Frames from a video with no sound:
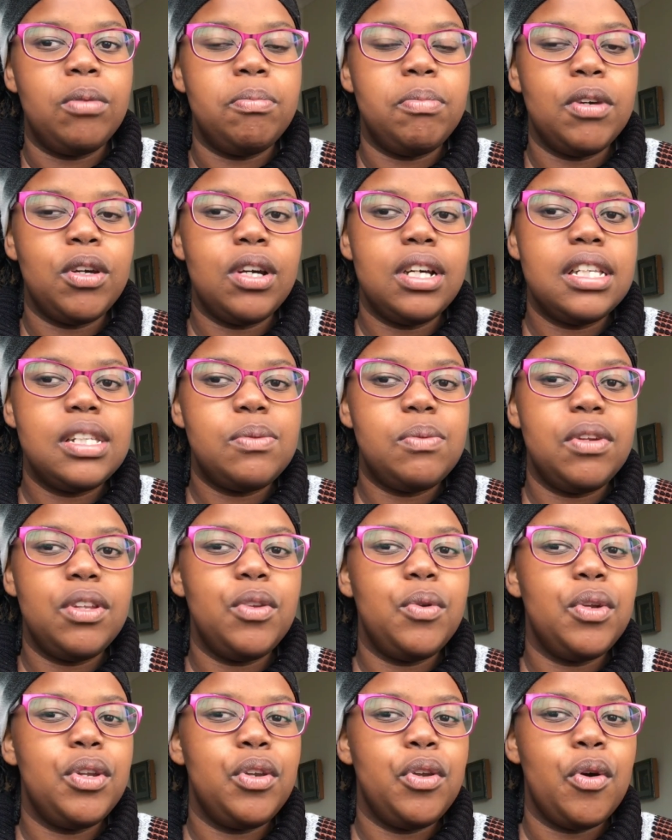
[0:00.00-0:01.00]
because when
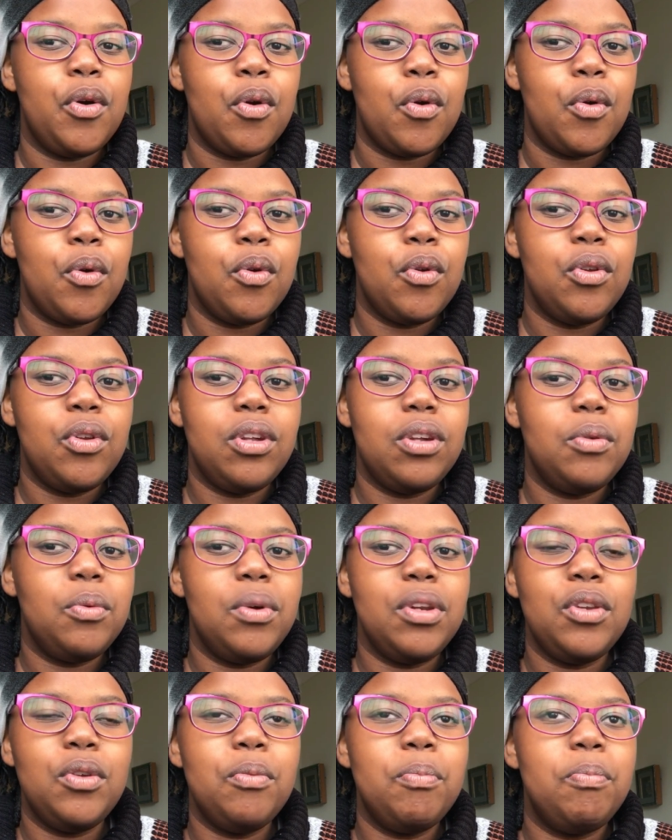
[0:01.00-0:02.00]
you
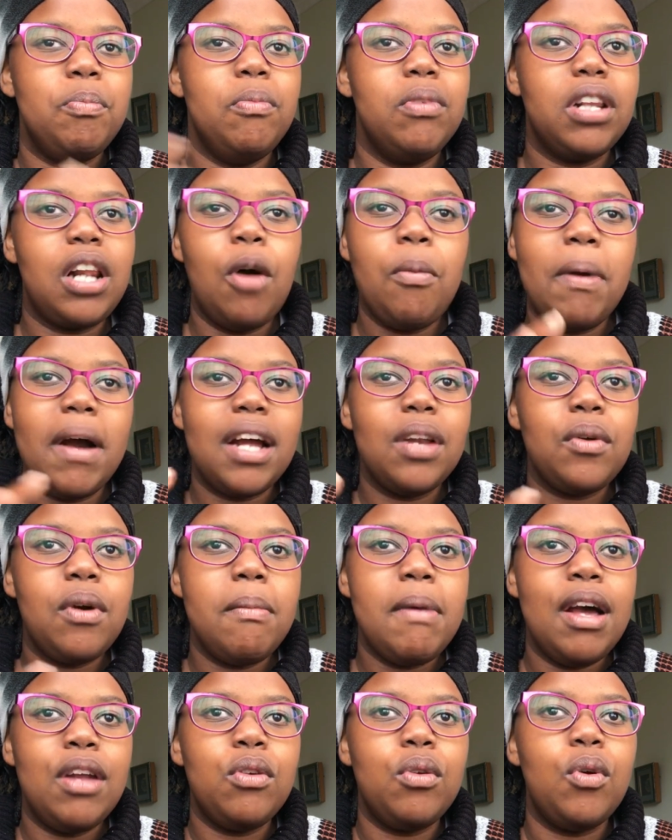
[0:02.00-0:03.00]
phakathi
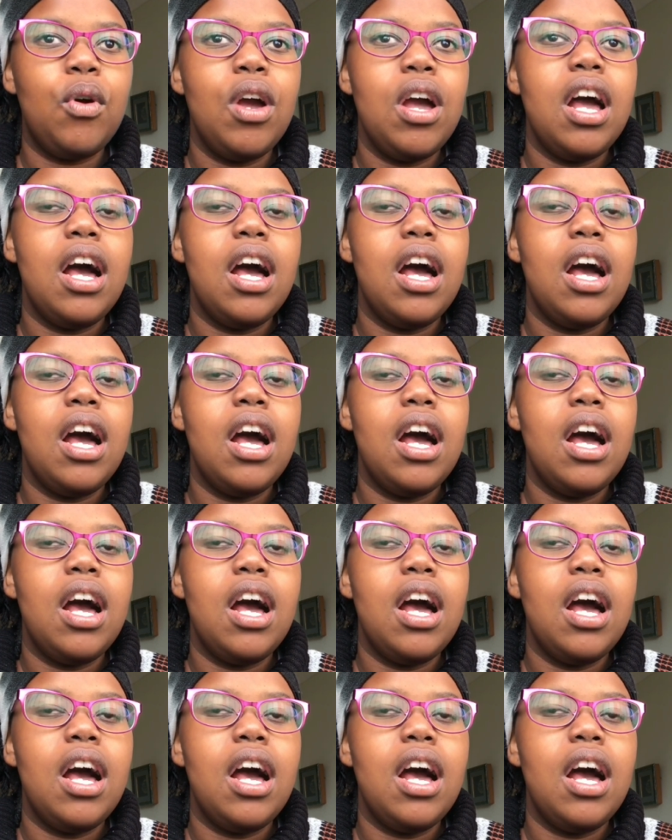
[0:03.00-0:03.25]
kwabantu,